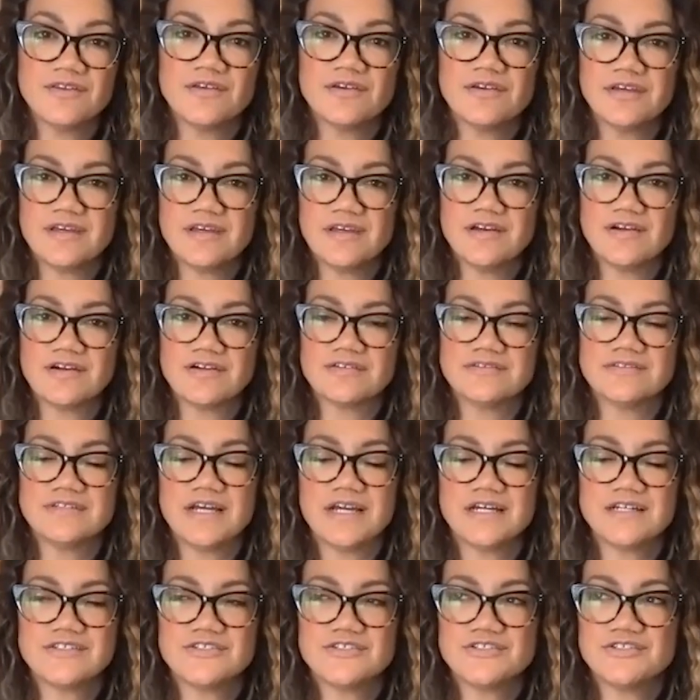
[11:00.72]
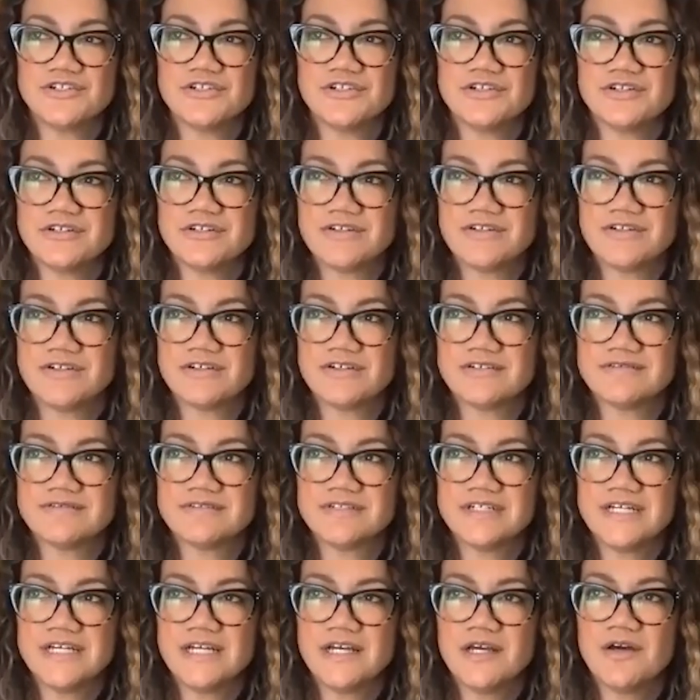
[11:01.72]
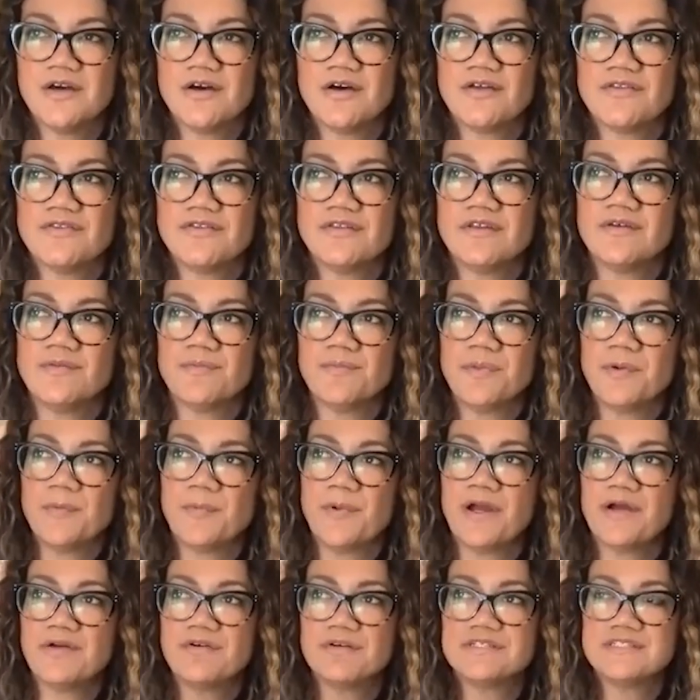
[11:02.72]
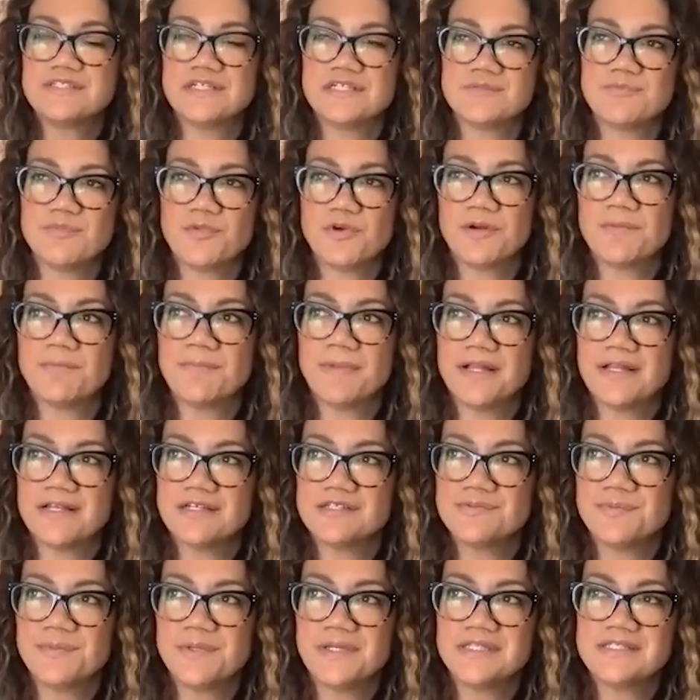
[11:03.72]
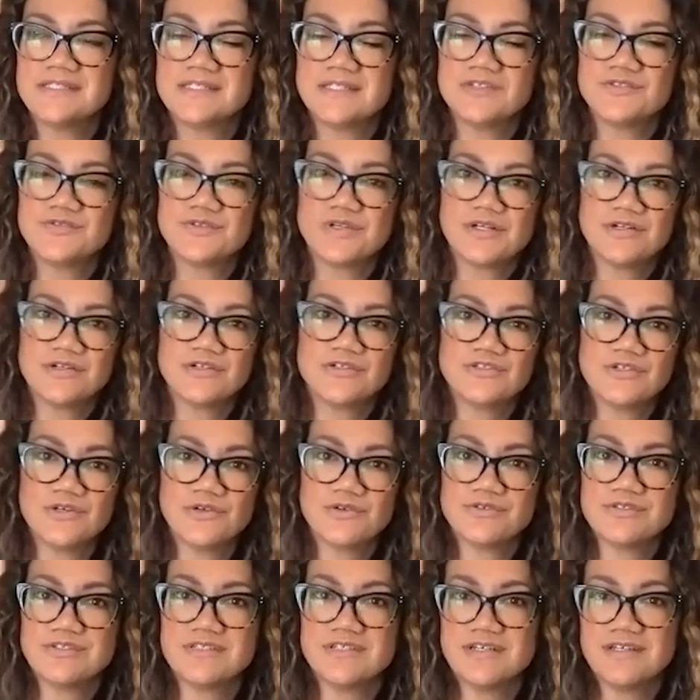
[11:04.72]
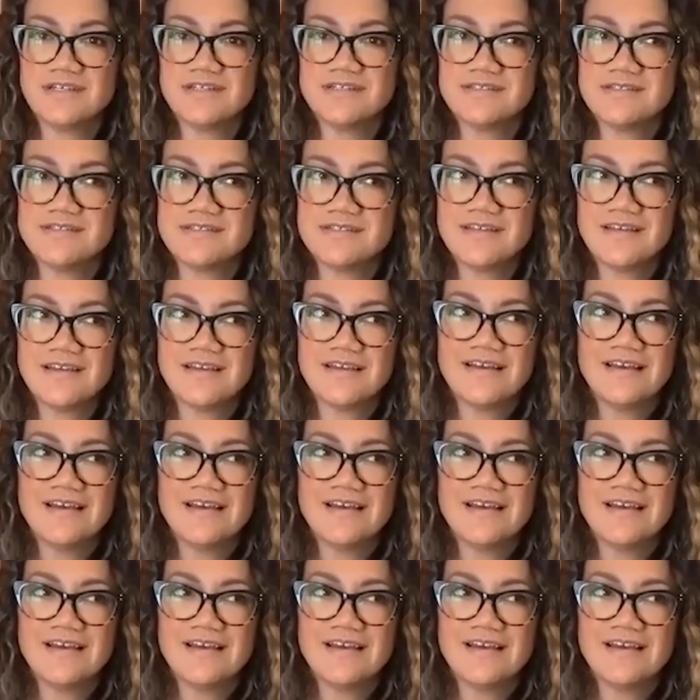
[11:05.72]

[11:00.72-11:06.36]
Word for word: they are textured or the papyrus does more embellishments and Trader Joe's does.